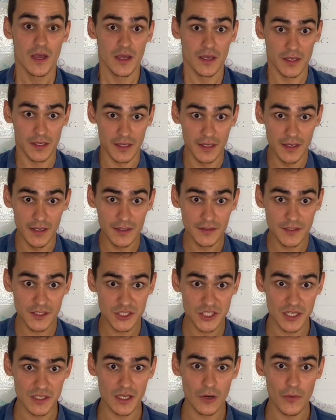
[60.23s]
healing the
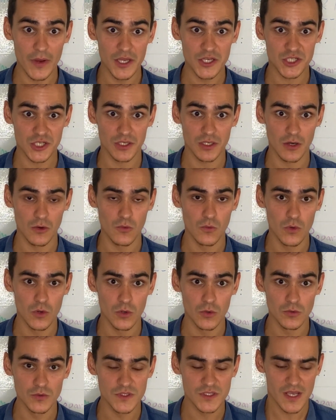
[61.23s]
generational
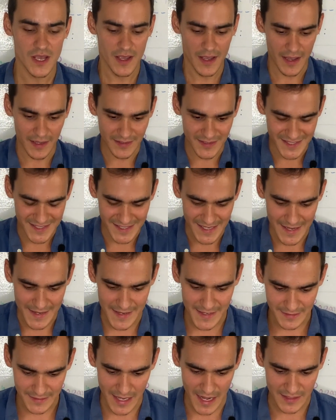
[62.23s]
wounds, and
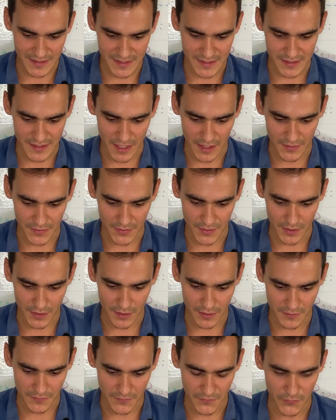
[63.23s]
setting that
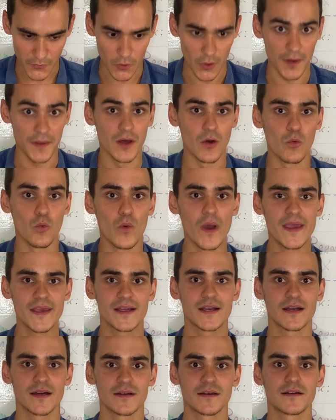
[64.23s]
standard for an
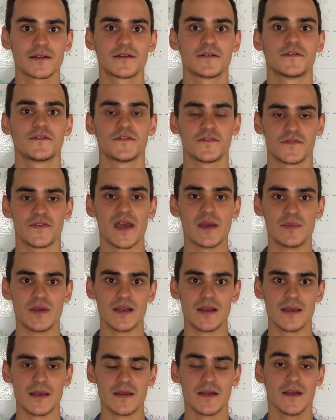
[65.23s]
awakened
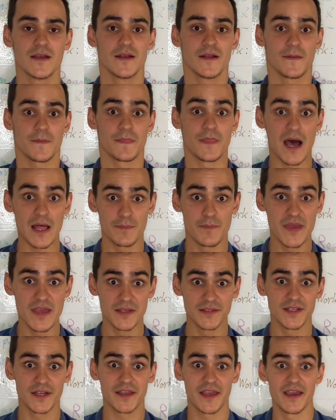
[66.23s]
family. That
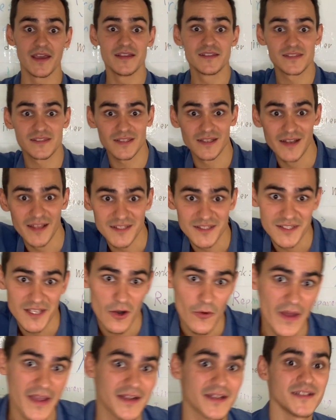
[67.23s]
being the case, let's
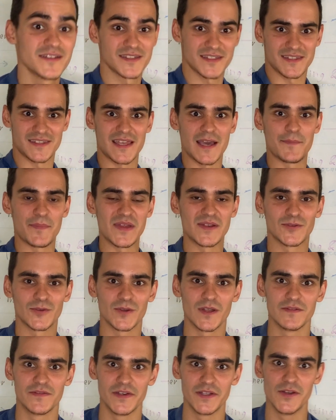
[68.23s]
directly step into
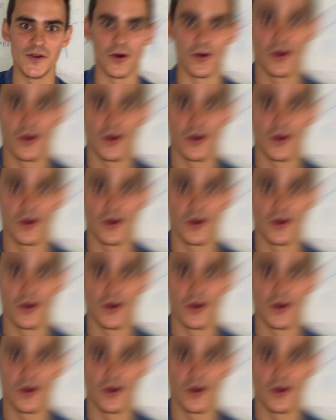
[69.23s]
the video.